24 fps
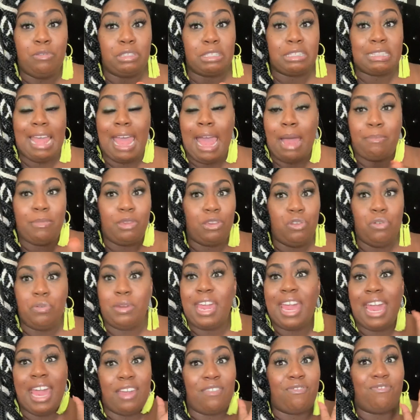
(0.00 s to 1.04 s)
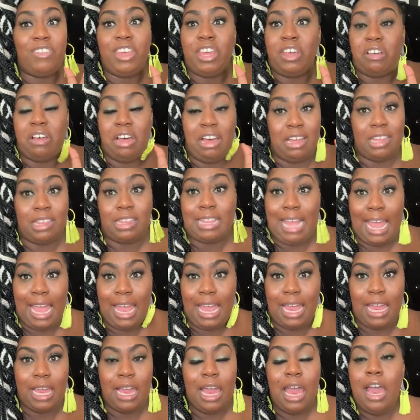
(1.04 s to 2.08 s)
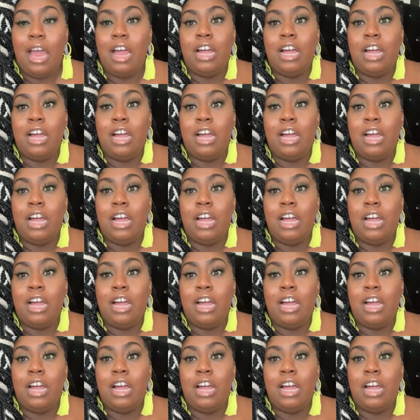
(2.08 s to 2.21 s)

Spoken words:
stab you. You can't feel a thing.